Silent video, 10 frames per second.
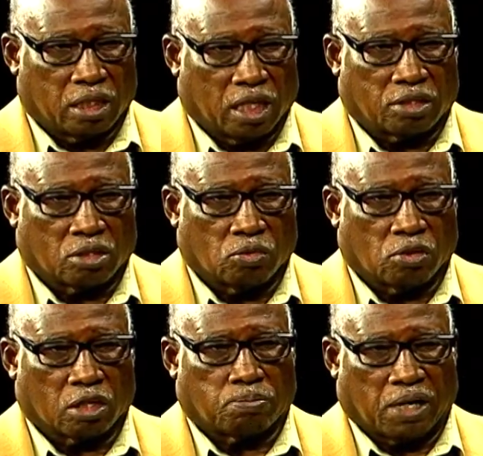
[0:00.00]
electrical
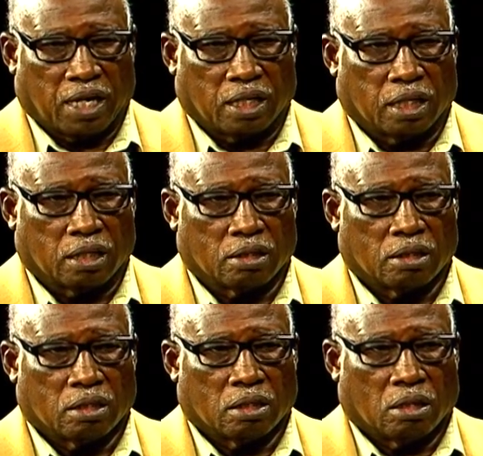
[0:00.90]
work, painting,
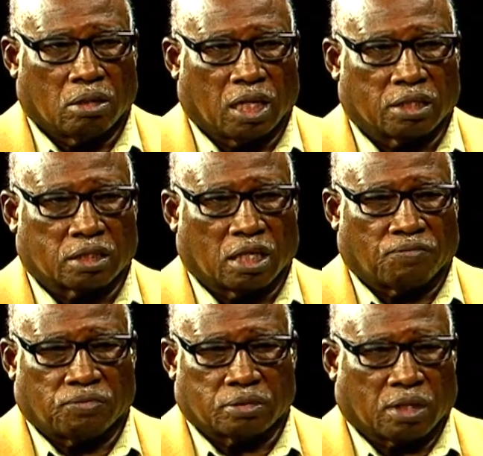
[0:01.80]
all that stuff.
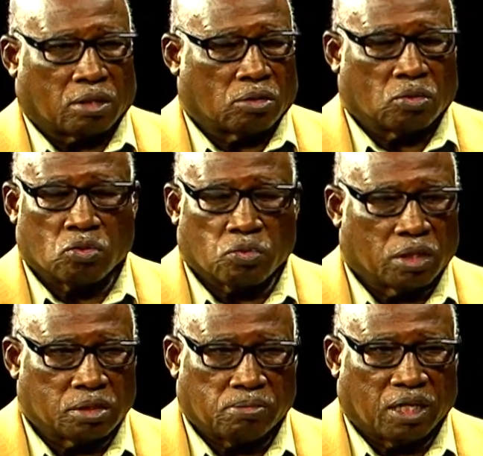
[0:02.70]
So I don't know who
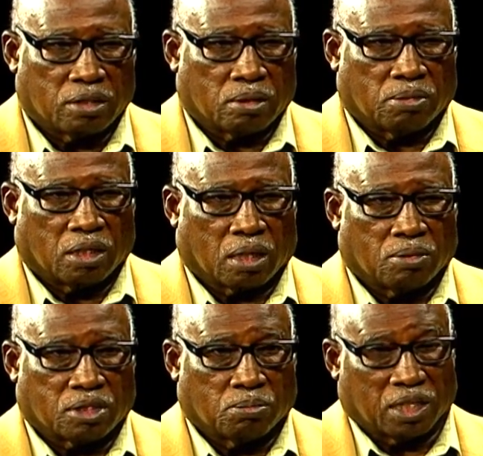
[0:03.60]
runs
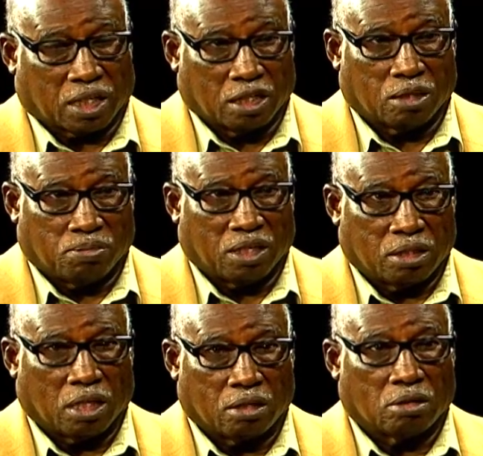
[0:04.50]
Montgomery, but it could have been
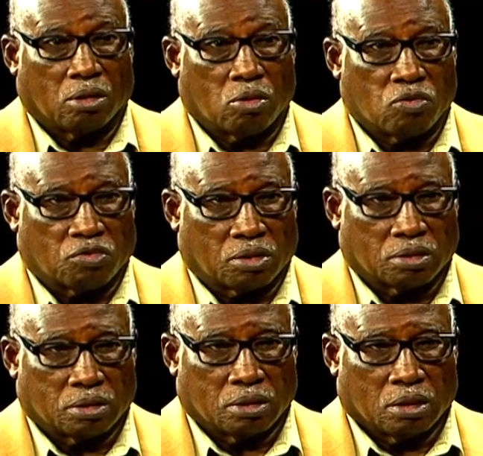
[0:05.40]
done over.
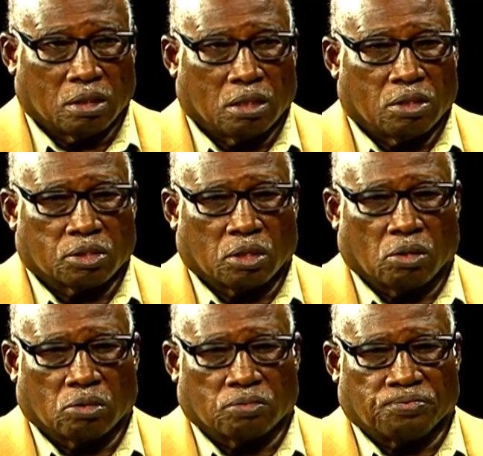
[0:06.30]

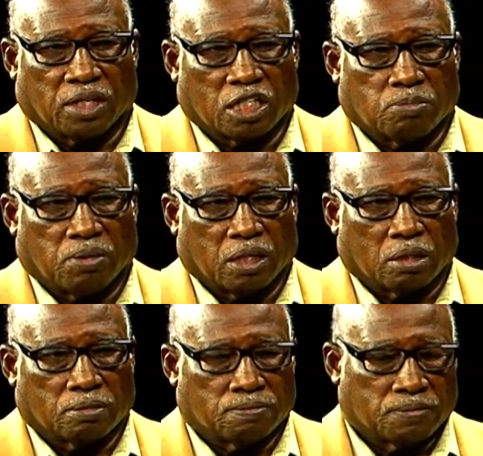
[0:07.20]
So there's been
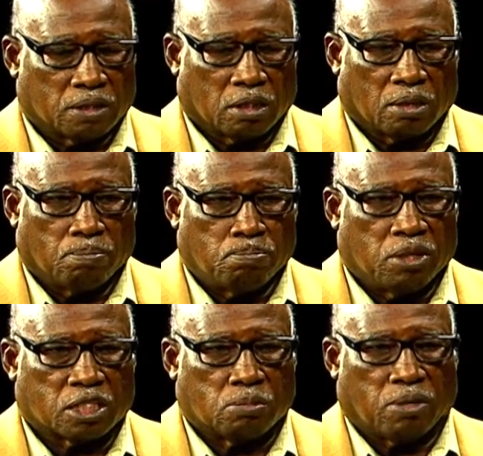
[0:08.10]
a
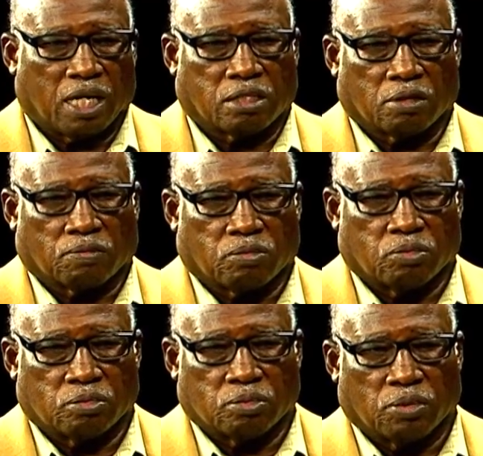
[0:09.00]
mismatch of
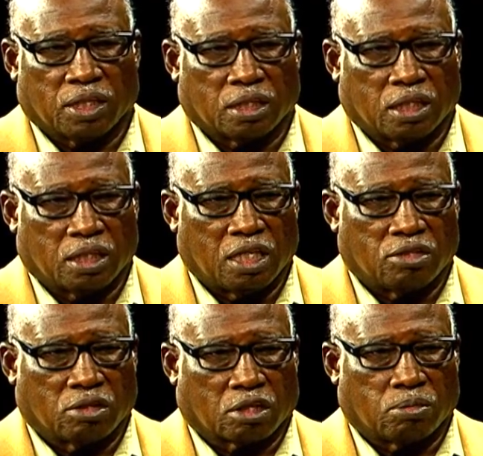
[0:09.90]
what the
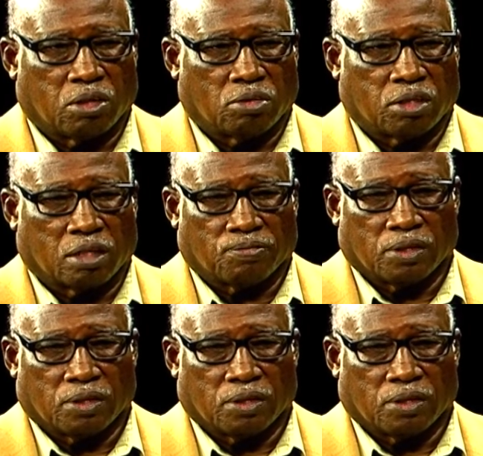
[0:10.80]
needs of the community